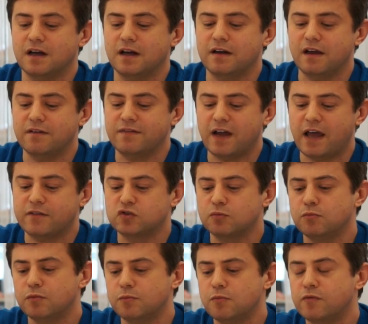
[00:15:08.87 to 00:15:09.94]
if I have to
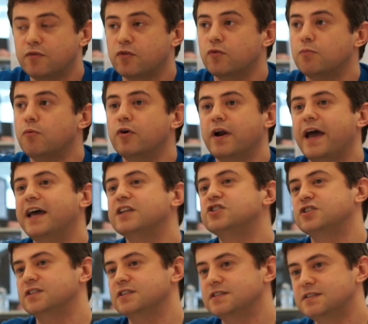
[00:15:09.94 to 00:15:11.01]
move through more
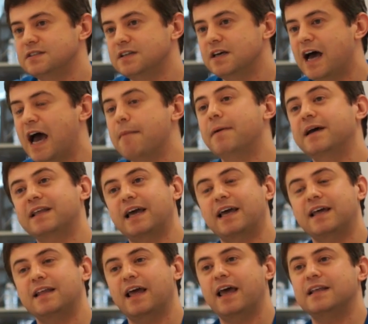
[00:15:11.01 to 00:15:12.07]
edges, I might
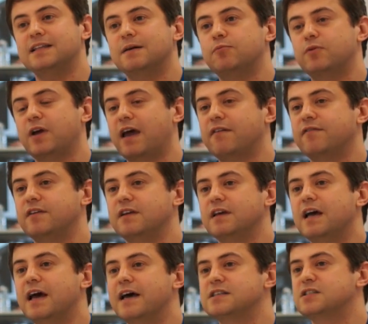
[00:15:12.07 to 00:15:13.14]
end up
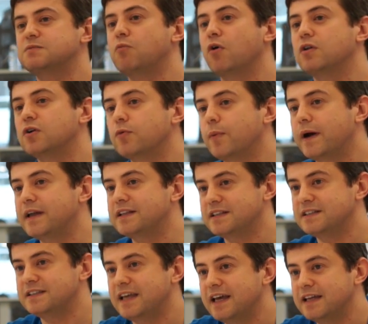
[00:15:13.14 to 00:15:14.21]
having a smaller weight
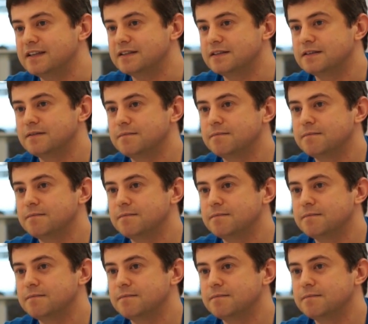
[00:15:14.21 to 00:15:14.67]
in the end.